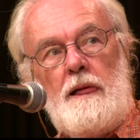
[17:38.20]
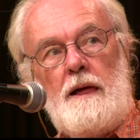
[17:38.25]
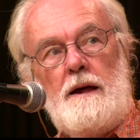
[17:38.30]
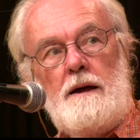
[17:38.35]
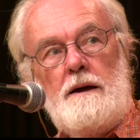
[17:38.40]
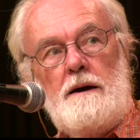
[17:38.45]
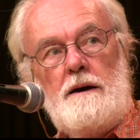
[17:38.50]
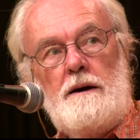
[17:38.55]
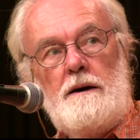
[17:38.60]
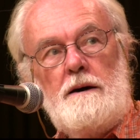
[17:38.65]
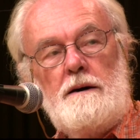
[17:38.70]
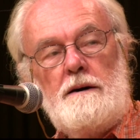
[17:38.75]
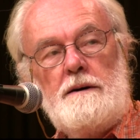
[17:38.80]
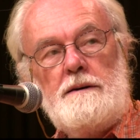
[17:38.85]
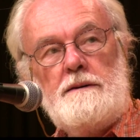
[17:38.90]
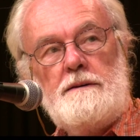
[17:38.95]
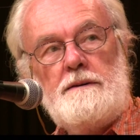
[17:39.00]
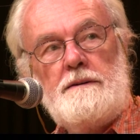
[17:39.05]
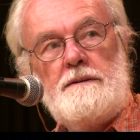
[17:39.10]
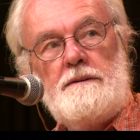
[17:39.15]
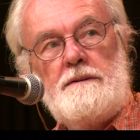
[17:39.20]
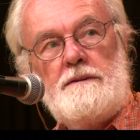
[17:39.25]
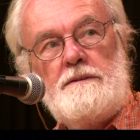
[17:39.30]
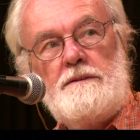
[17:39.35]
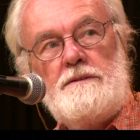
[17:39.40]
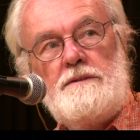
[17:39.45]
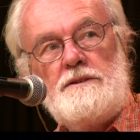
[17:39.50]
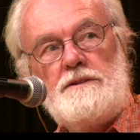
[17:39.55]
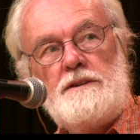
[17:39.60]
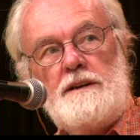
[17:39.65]

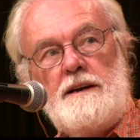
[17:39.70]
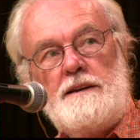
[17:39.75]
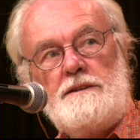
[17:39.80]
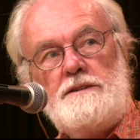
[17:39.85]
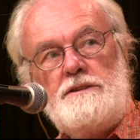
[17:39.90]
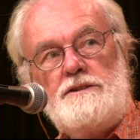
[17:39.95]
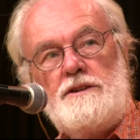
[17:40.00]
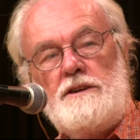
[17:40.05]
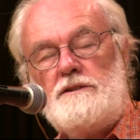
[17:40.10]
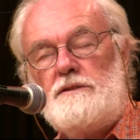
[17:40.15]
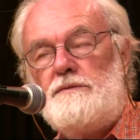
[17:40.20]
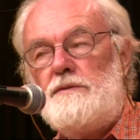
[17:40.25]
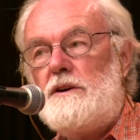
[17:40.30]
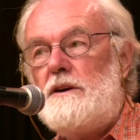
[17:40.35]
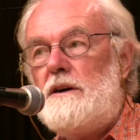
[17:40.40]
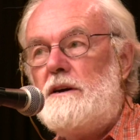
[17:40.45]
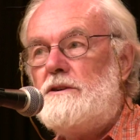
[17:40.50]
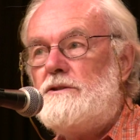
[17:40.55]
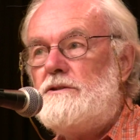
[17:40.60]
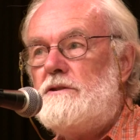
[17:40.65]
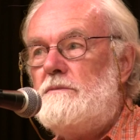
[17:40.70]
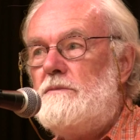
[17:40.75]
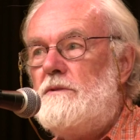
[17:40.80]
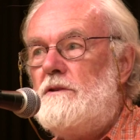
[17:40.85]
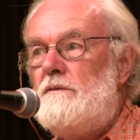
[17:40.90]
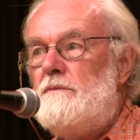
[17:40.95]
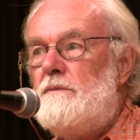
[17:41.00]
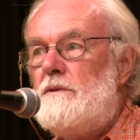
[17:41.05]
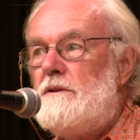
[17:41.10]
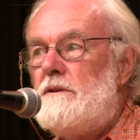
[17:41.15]
There's an anti-gentrification
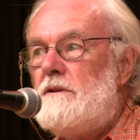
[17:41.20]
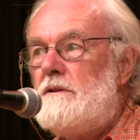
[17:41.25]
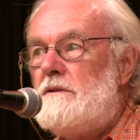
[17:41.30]
movement.